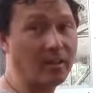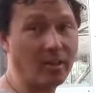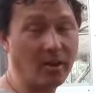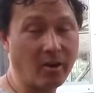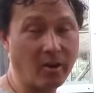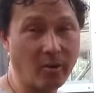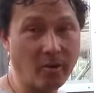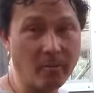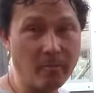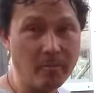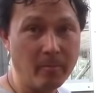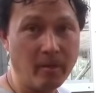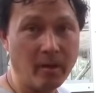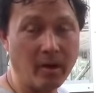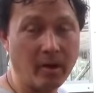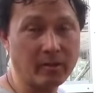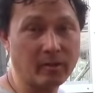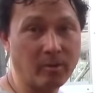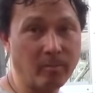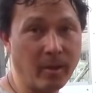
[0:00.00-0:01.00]
their
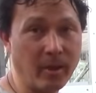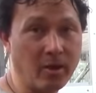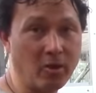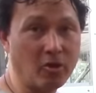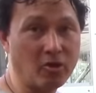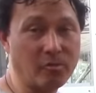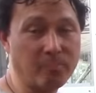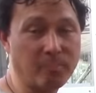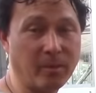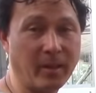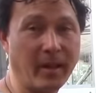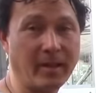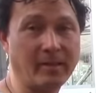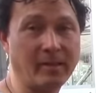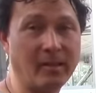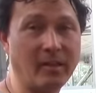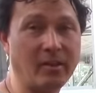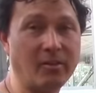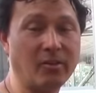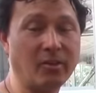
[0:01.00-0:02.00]
tomatoes
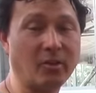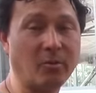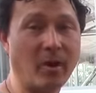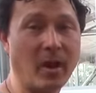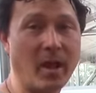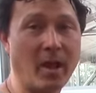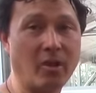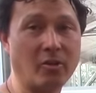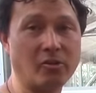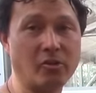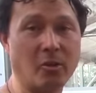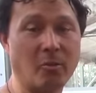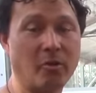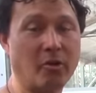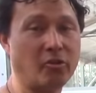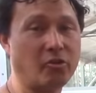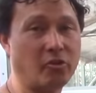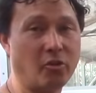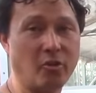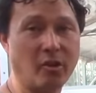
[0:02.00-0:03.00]
planted in the ground, so I
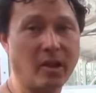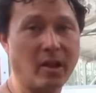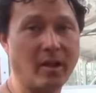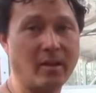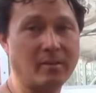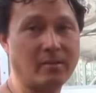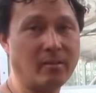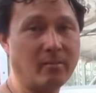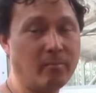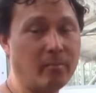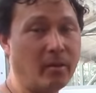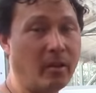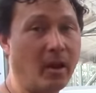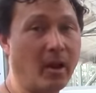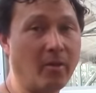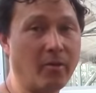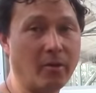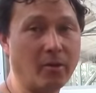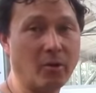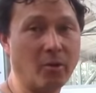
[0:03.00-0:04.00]
want to show you guys
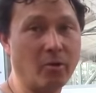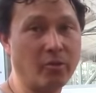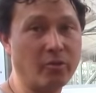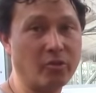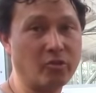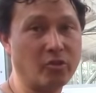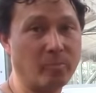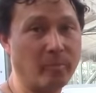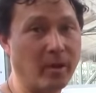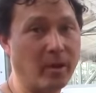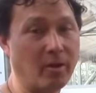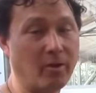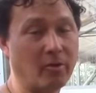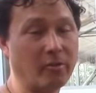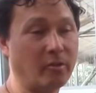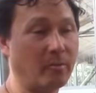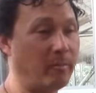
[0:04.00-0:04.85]
how they're growing their tomatoes.